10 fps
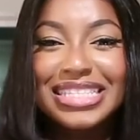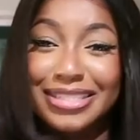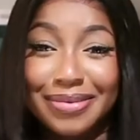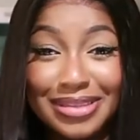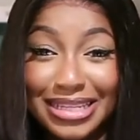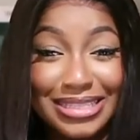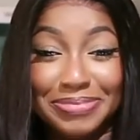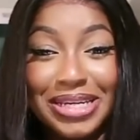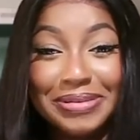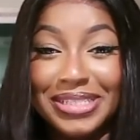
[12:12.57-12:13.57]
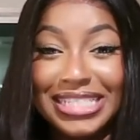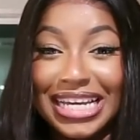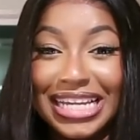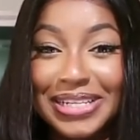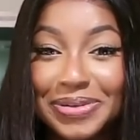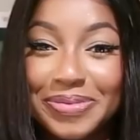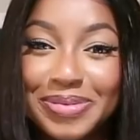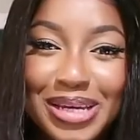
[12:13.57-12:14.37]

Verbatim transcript: something to make you shake a little bit,